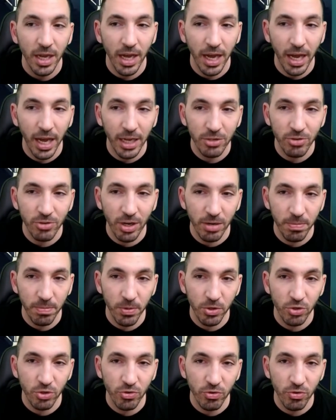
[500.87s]
uh, trying to
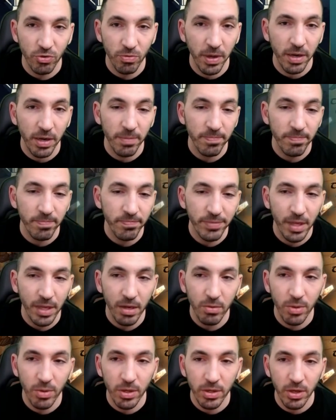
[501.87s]
push through but
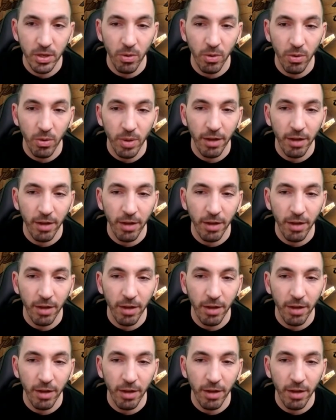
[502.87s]
well, you know